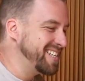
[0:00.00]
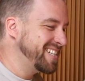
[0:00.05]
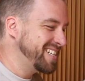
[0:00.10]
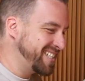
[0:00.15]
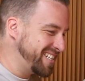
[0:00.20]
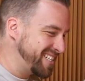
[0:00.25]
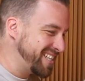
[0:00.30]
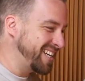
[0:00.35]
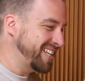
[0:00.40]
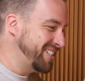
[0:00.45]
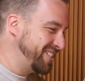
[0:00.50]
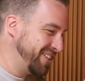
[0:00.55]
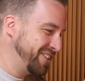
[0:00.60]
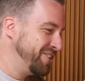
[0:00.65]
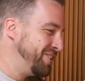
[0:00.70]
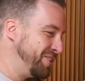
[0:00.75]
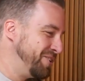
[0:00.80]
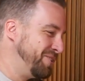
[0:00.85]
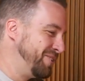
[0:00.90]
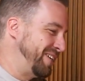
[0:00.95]
such a
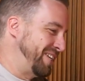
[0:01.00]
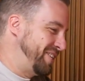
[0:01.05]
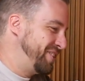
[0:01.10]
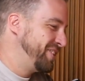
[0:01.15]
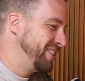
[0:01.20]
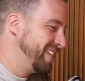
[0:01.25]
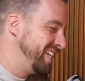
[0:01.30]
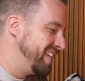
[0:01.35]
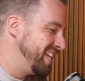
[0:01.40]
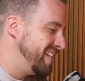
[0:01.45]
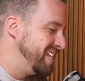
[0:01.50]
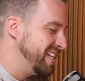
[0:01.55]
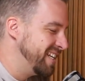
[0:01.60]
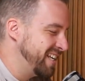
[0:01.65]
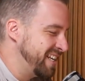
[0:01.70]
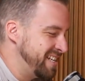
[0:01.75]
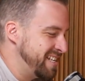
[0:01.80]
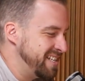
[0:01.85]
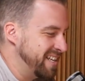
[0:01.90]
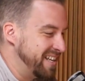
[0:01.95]
good question
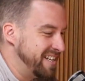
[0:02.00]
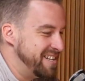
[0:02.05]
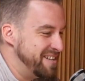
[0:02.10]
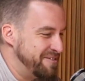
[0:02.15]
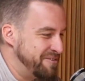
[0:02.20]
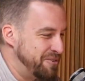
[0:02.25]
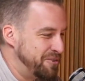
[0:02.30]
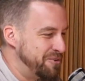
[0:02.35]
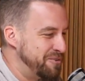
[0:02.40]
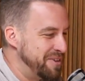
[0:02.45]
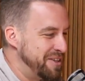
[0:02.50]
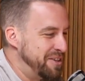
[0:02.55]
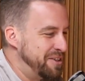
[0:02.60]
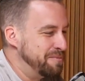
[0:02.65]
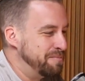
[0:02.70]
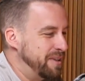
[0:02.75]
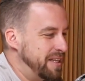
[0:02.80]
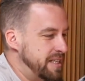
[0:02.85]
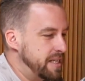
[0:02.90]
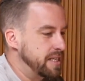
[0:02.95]
and therefore a really
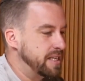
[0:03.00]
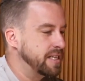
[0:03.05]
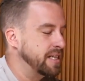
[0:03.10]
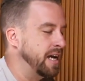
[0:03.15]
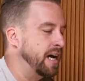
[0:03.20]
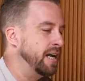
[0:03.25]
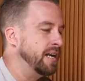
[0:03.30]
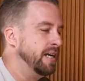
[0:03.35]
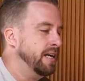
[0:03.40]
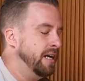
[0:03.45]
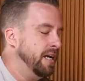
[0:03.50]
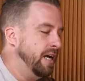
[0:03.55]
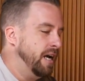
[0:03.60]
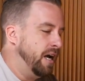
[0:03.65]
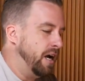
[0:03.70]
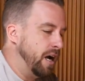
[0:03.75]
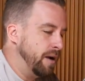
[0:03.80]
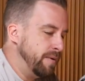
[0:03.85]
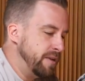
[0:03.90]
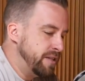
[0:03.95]
good place to start.
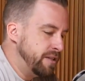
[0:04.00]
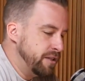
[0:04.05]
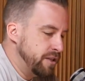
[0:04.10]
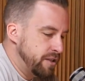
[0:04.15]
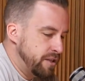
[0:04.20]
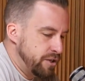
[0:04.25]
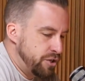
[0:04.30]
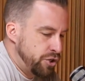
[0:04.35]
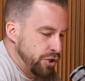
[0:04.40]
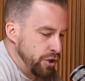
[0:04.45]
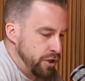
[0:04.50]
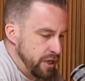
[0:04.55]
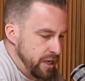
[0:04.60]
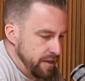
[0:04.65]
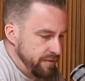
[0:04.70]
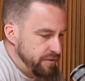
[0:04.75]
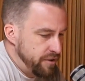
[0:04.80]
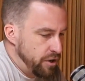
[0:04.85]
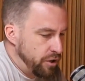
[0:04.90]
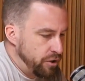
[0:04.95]
I mean, the journey of the